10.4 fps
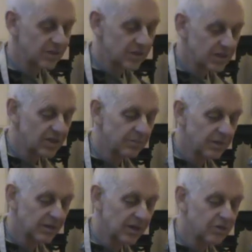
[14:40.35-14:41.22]
Is here
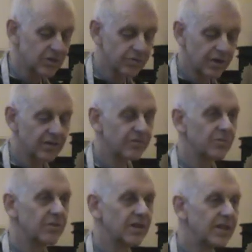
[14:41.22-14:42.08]
being illustrated
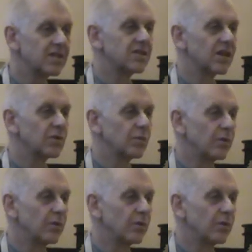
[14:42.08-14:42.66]
from the insect